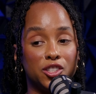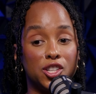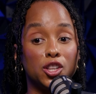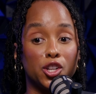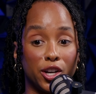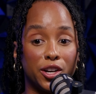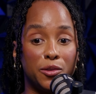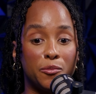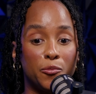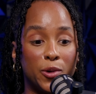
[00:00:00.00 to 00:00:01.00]
to
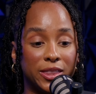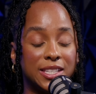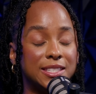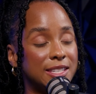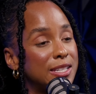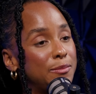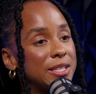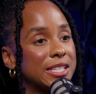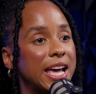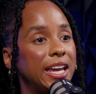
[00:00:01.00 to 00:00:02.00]
learn what the system
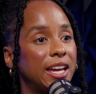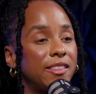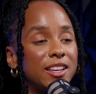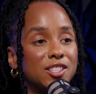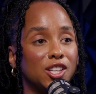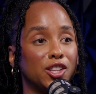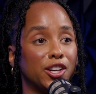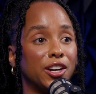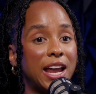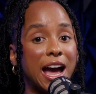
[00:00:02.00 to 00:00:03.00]
is like, and then to
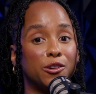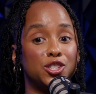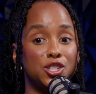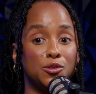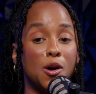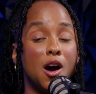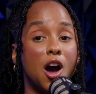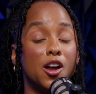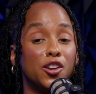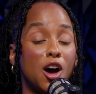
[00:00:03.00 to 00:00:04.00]
learn how to
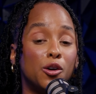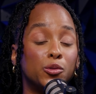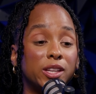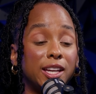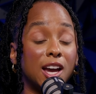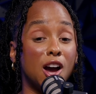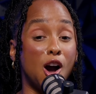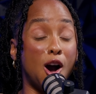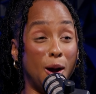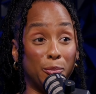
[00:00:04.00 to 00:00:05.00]
not only
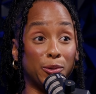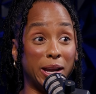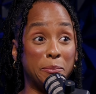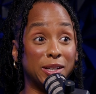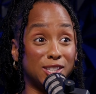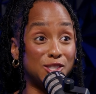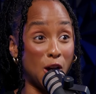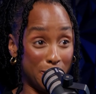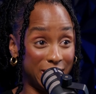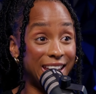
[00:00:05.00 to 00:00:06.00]
operate, but to
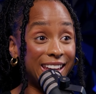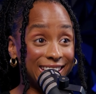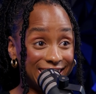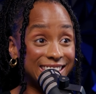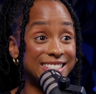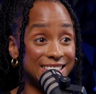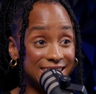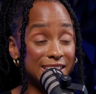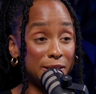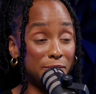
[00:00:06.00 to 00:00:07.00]
dominate the yeah.
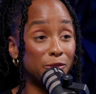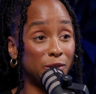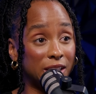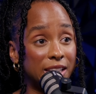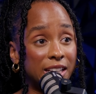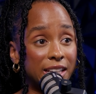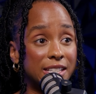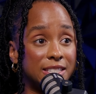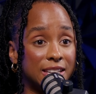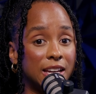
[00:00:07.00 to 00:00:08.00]
system really yeah.
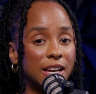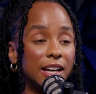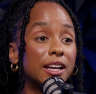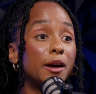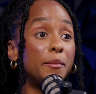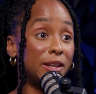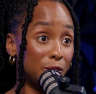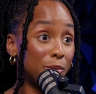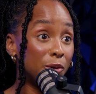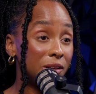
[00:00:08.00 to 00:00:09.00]
is
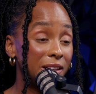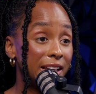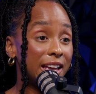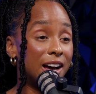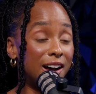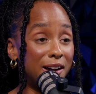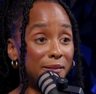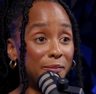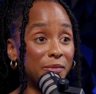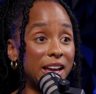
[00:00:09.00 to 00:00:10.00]
commendable.
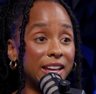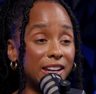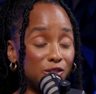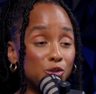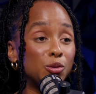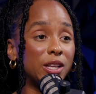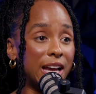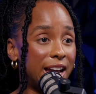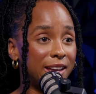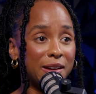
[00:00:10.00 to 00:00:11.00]
Um, and truly,
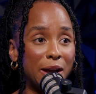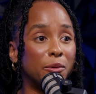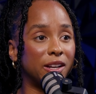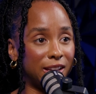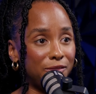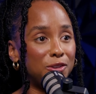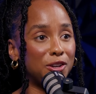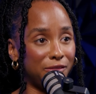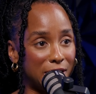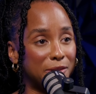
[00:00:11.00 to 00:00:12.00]
I, I want to give you
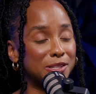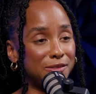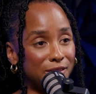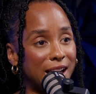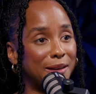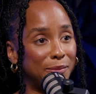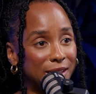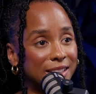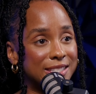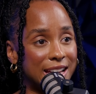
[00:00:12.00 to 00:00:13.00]
your flowers for that
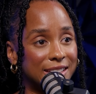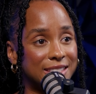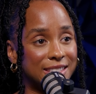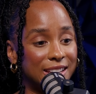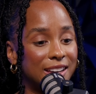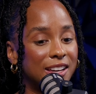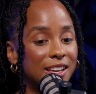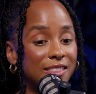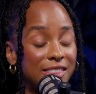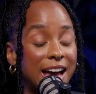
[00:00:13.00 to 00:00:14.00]
because that's
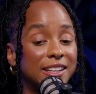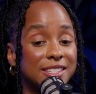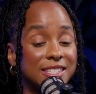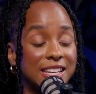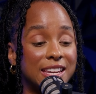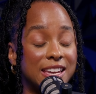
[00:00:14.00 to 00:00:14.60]
that's